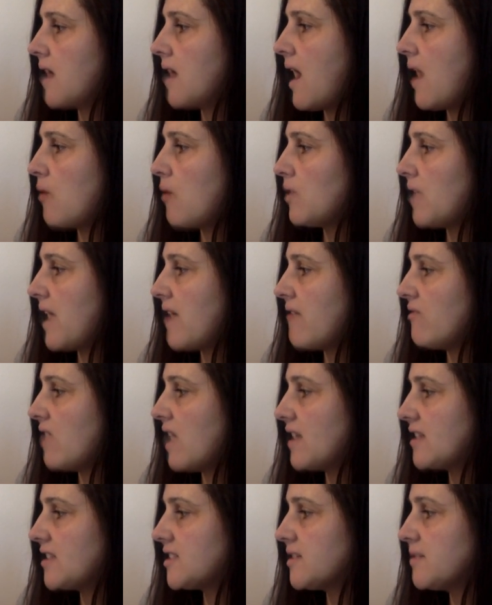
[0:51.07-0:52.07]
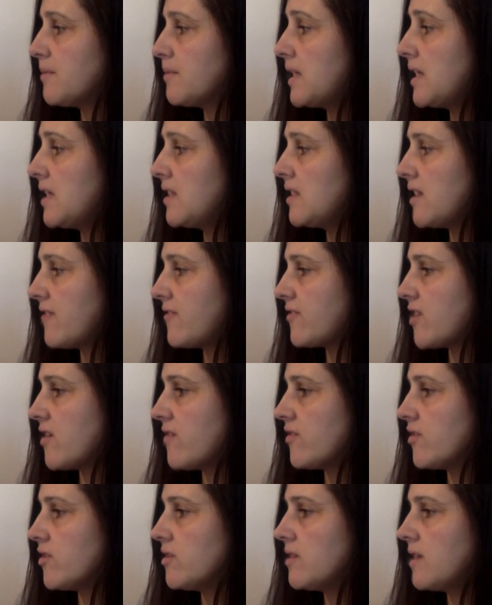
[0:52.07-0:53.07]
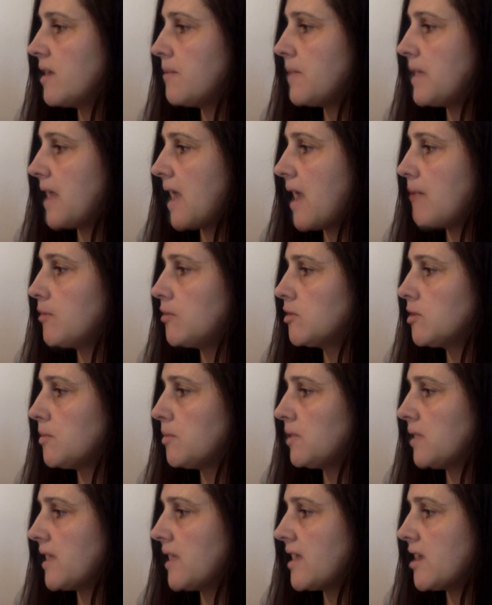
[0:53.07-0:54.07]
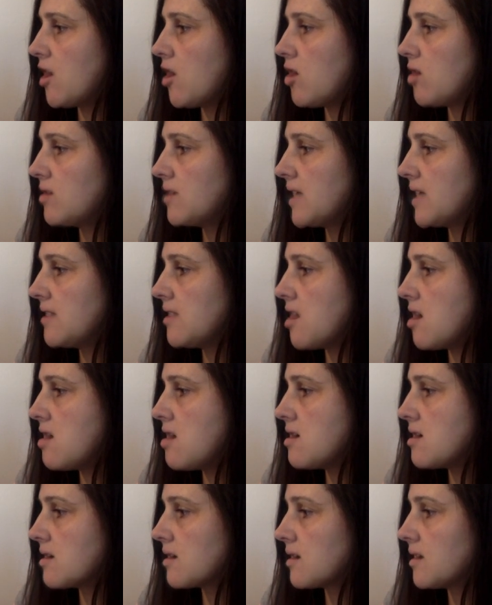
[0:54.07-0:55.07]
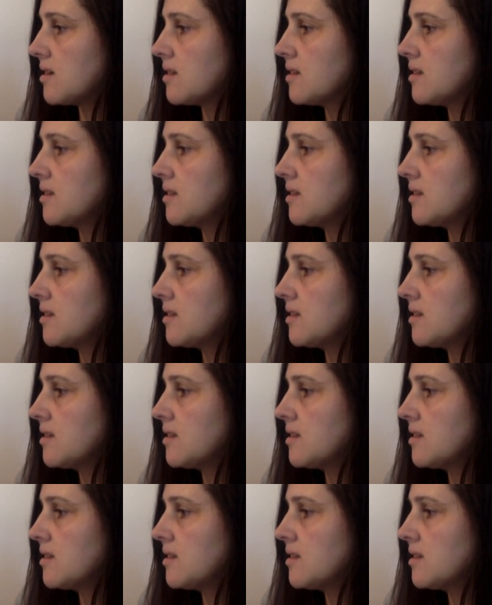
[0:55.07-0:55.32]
I will have lots of money left over and be able to play all day long."